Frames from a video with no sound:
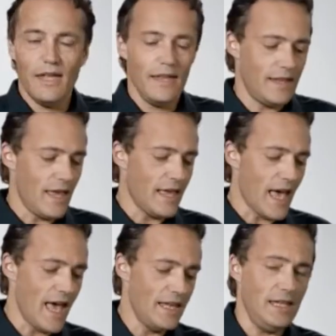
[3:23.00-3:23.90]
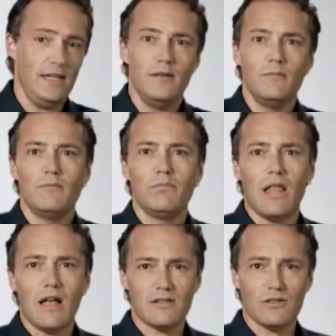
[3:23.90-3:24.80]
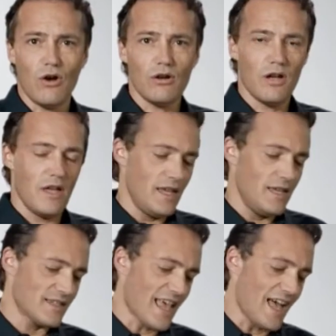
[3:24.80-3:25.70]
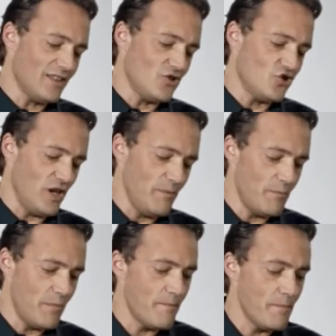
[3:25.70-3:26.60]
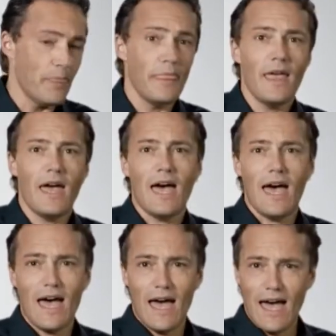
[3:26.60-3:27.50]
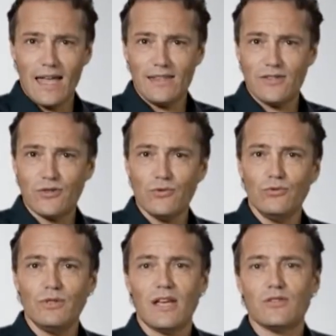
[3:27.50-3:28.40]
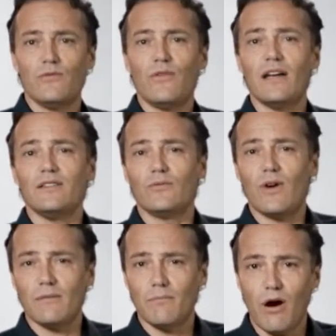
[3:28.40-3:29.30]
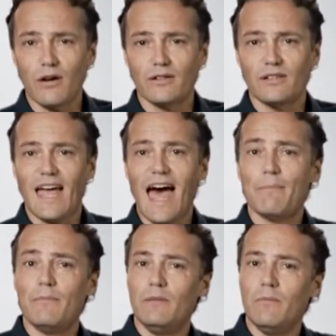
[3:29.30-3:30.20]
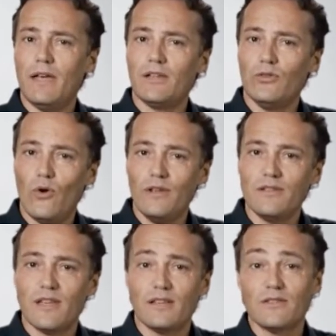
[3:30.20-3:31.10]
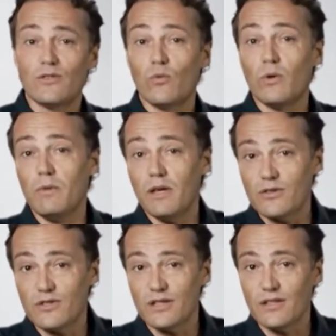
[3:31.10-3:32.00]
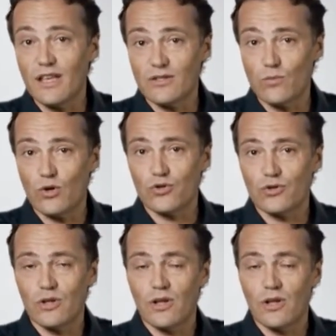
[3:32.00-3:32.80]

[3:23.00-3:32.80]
Take any Plus sock, scan the chip, and as soon as you find the right partner, the app will make a noise and the sock will be considered as washed.